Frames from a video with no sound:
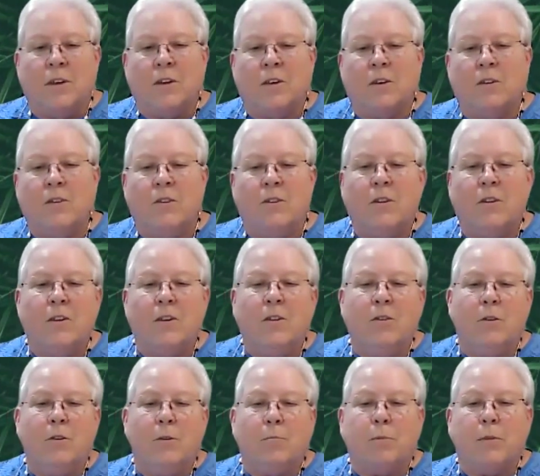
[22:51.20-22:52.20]

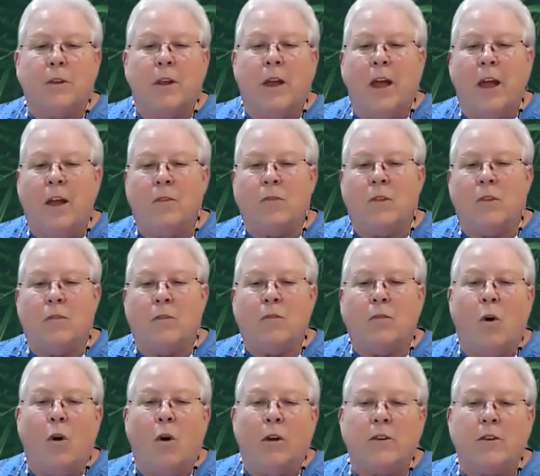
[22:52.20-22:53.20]
Continue to plant the
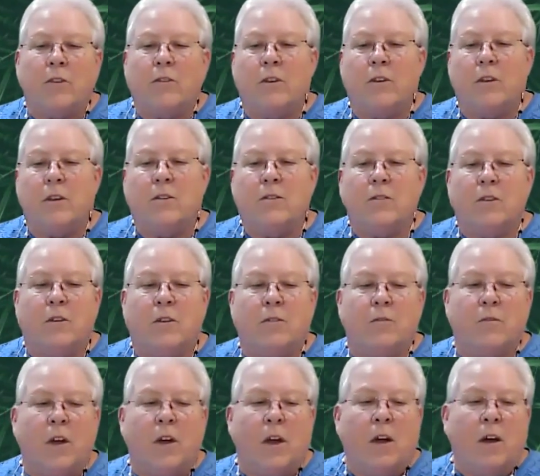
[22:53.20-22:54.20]
thought seeds
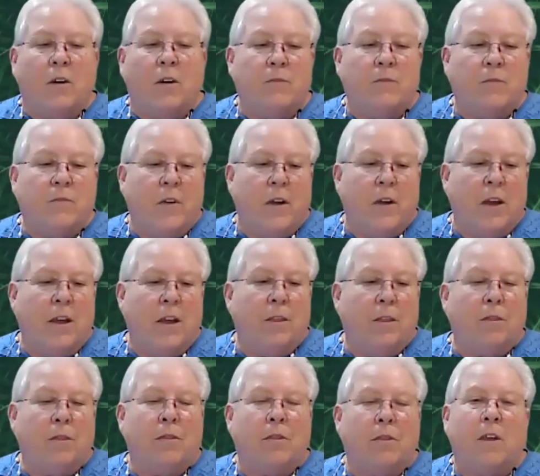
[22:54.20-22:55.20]
of
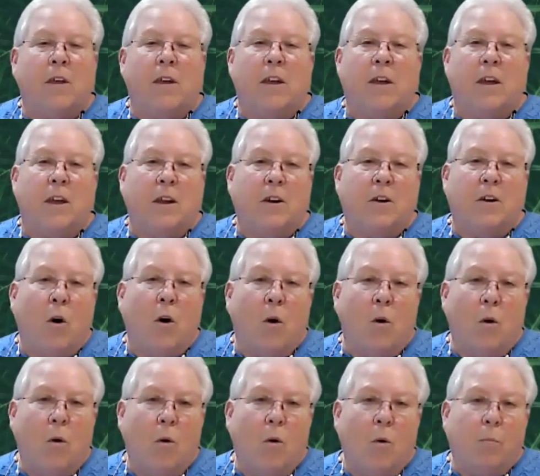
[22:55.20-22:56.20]
faith and
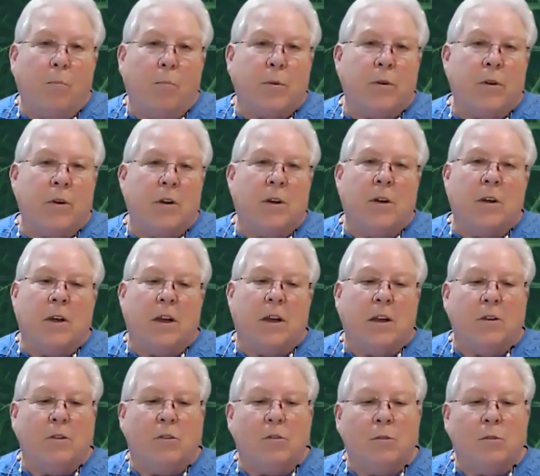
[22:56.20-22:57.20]
hope
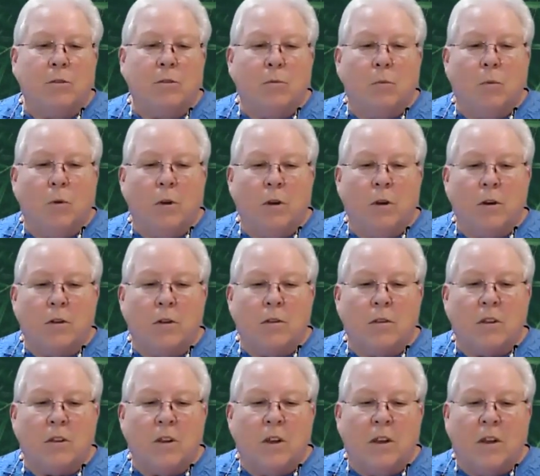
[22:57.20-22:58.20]
and
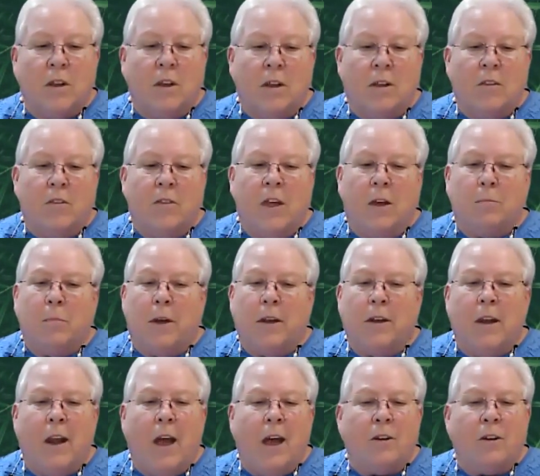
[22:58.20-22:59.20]
goodwill that by
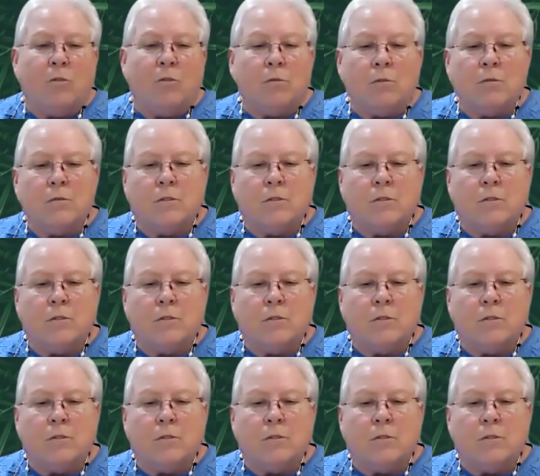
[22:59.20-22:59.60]
natural